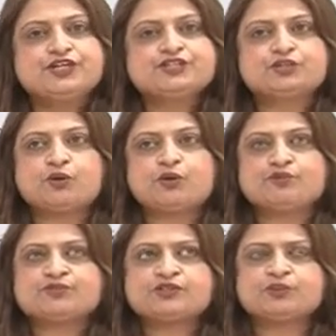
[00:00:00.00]

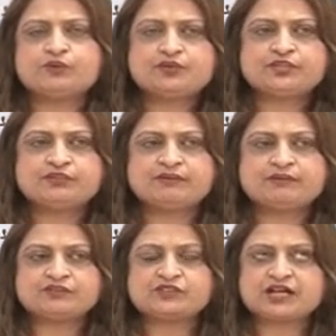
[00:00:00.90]
So
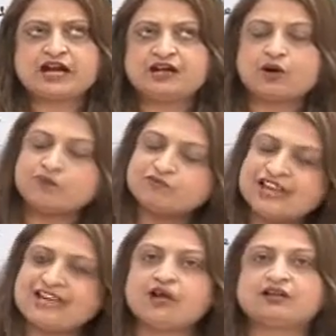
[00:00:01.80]
a
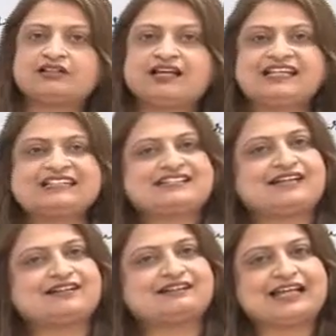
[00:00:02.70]
well organized
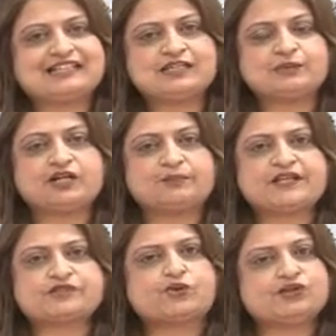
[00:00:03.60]
and a tidy
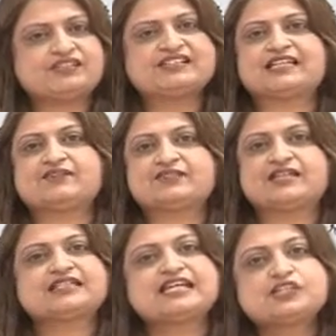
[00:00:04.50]
workplace always gives
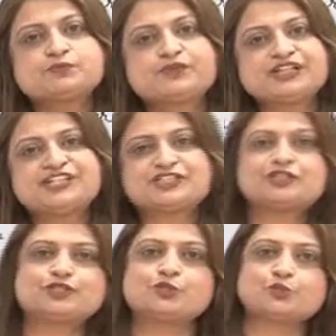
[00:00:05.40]
us
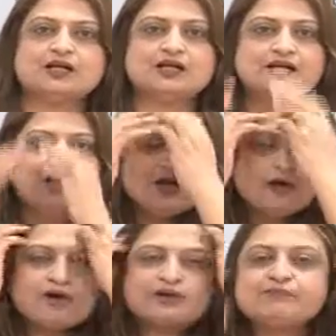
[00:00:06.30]
inspiration to work
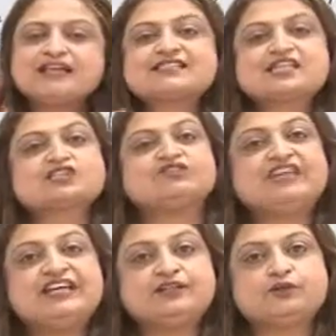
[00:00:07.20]
or makes us
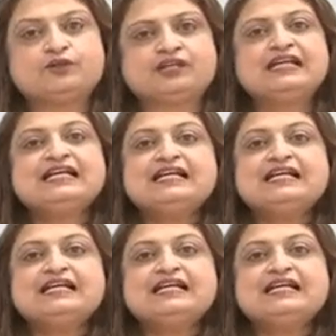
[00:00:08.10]
feel good.